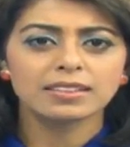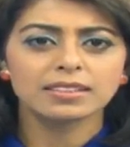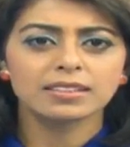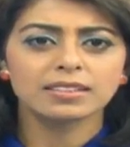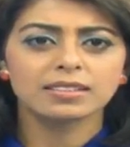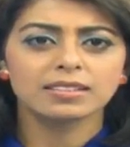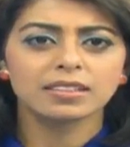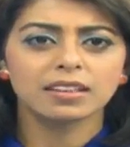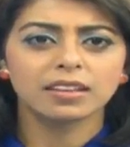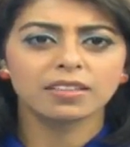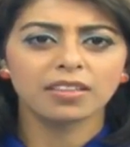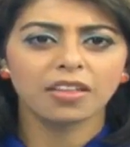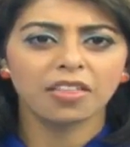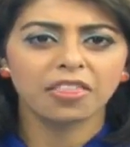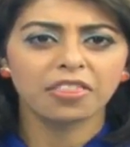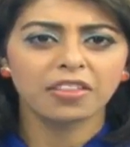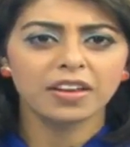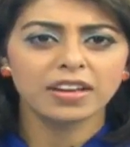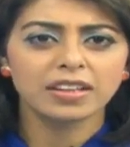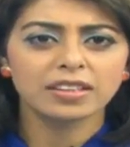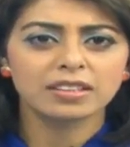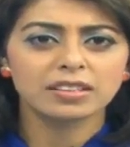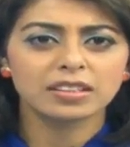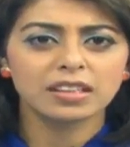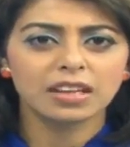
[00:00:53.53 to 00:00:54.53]
until the
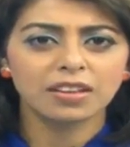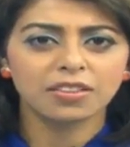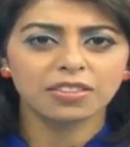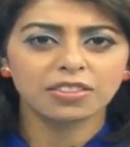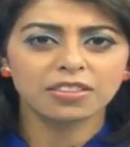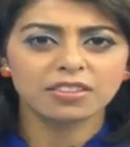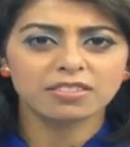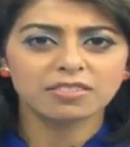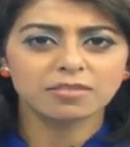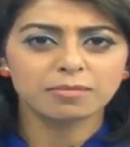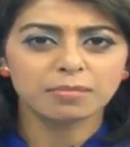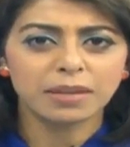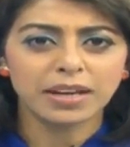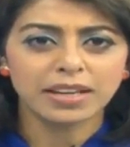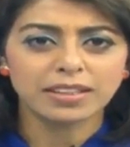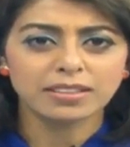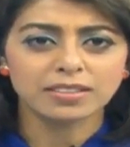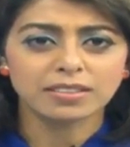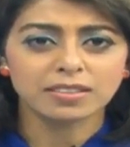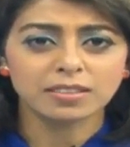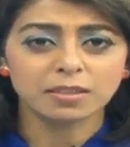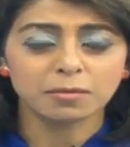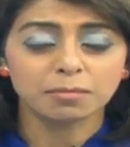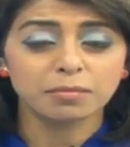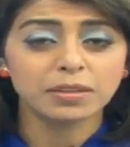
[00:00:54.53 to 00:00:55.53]
13th of May
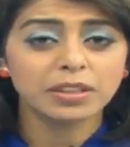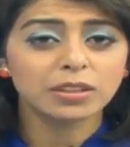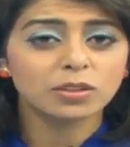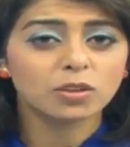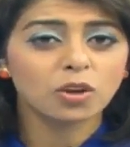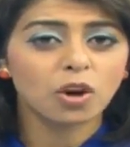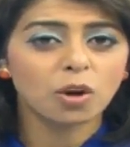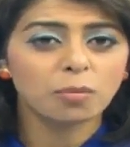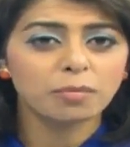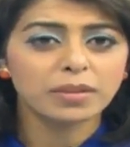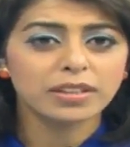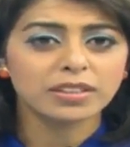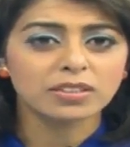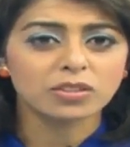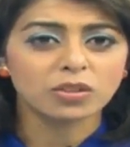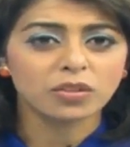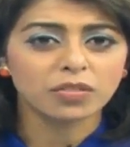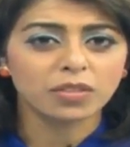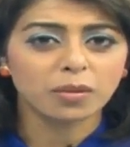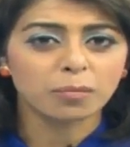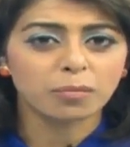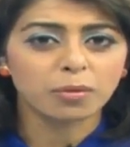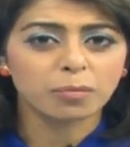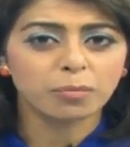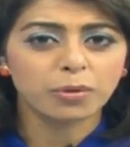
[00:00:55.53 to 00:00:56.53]
to submit comments
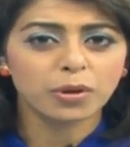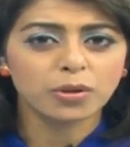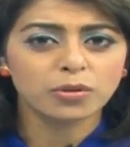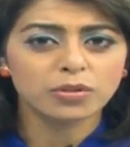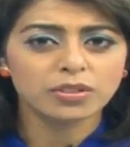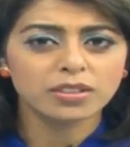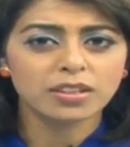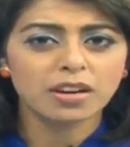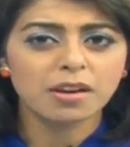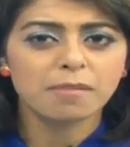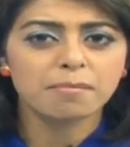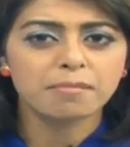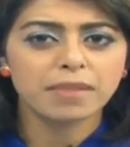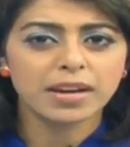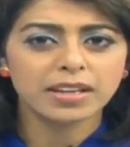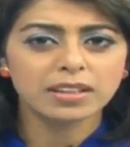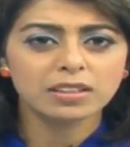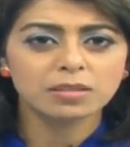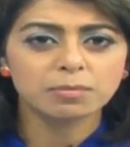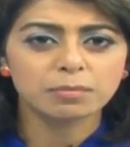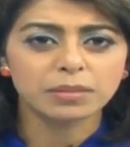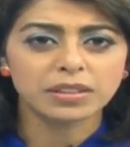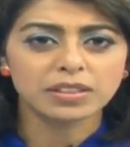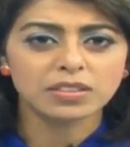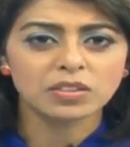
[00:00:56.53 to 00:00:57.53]
on the proposed
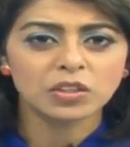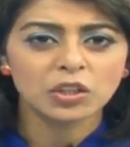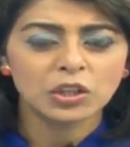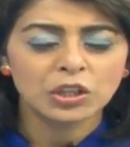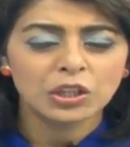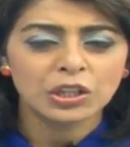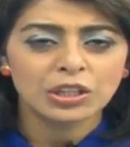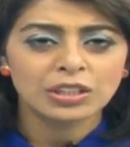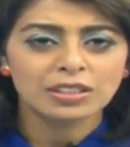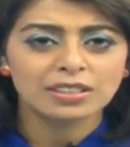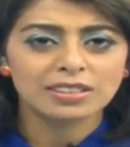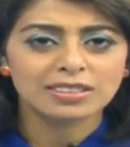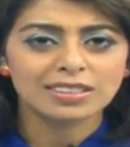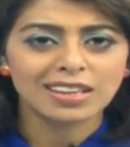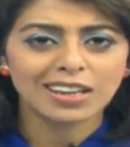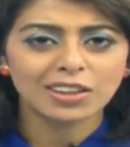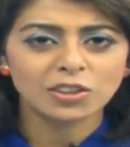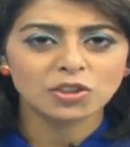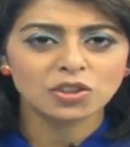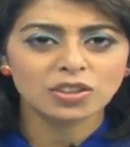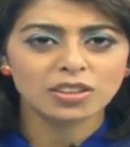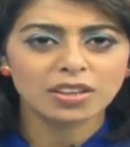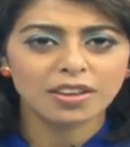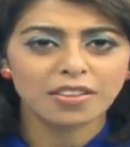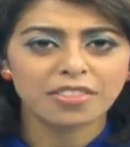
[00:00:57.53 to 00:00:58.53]
amendments to
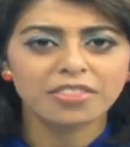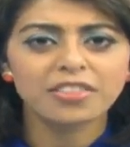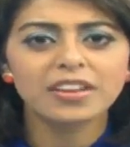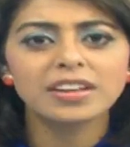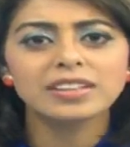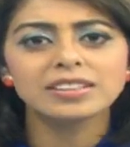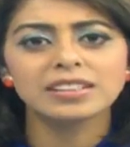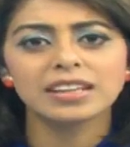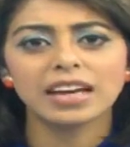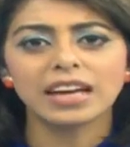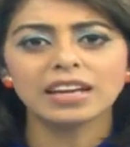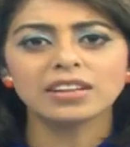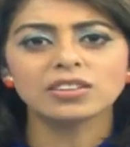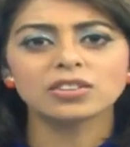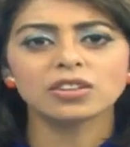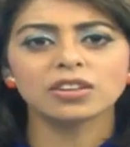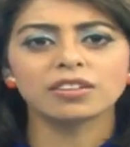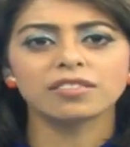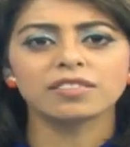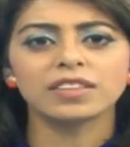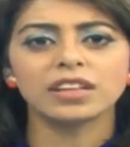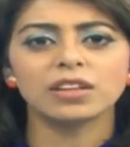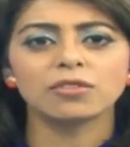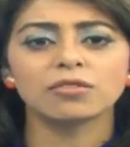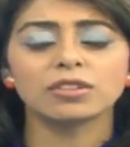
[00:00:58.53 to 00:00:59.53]
Section 38
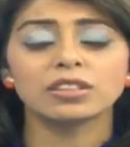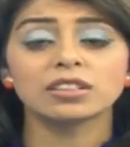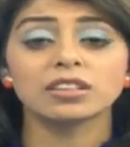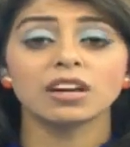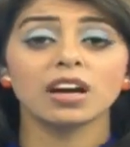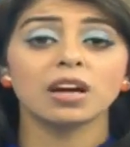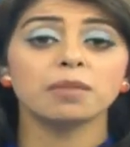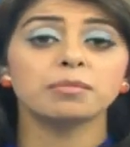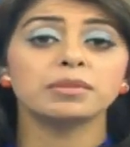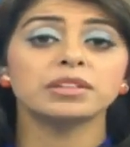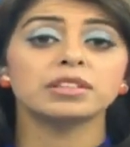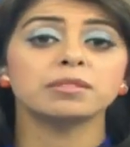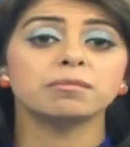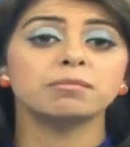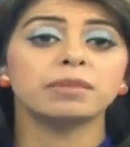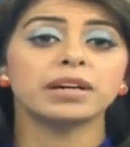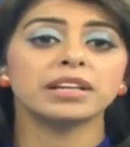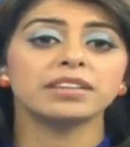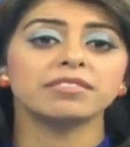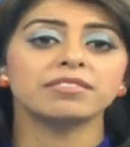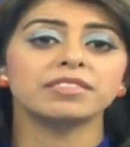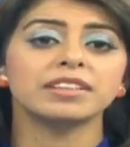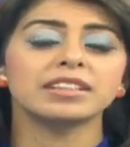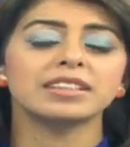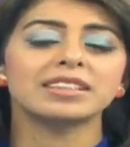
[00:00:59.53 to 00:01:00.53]
of the Retirement
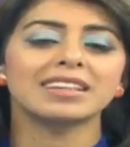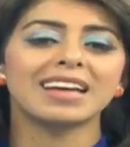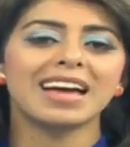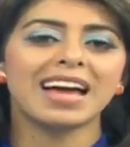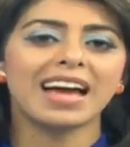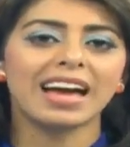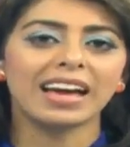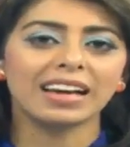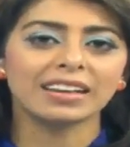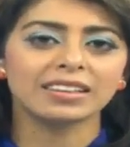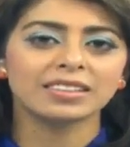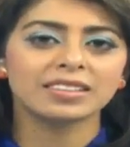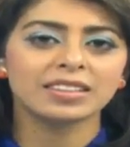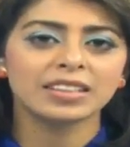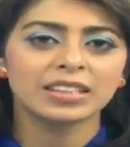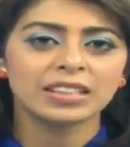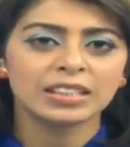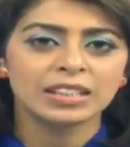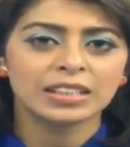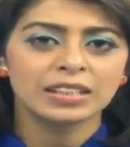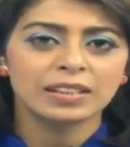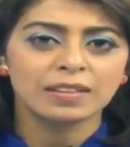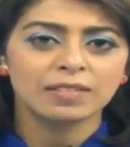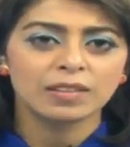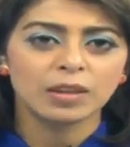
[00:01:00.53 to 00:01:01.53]
Benefits Act.
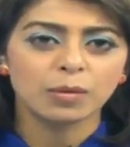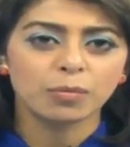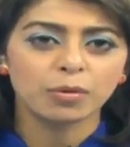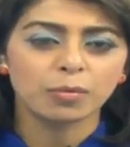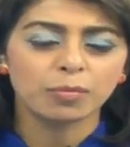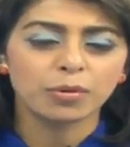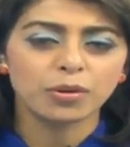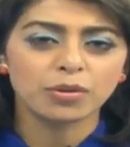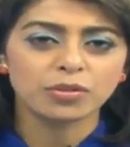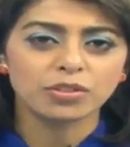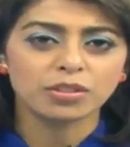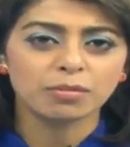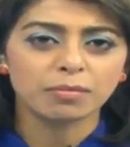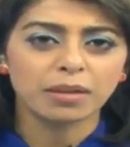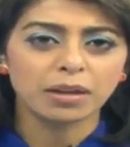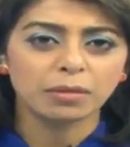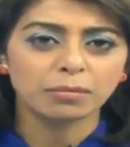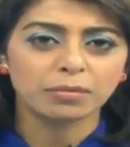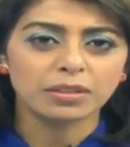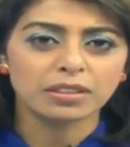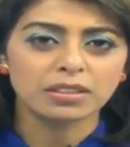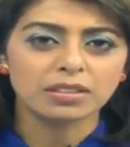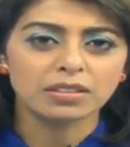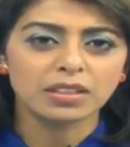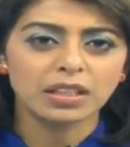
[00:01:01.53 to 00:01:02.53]
The proposed
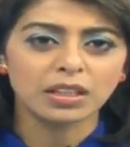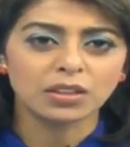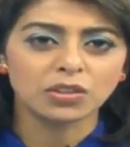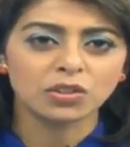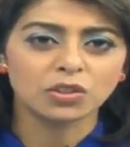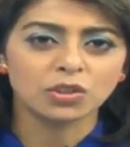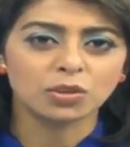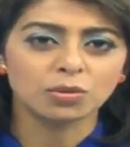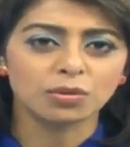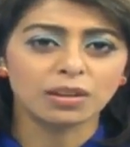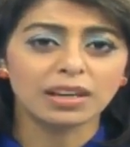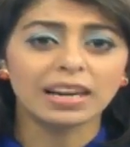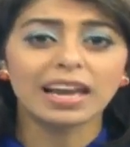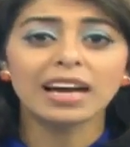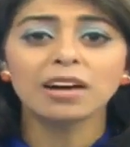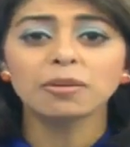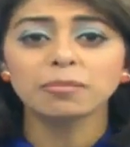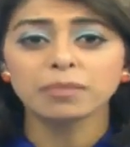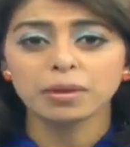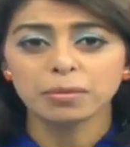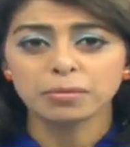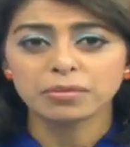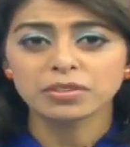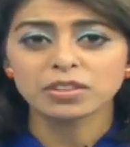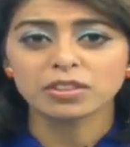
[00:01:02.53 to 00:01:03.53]
amendment seeks to allow
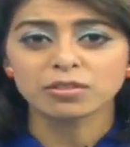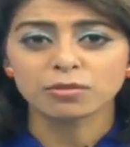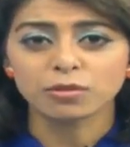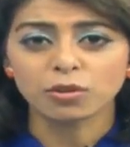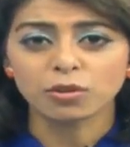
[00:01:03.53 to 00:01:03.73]
members of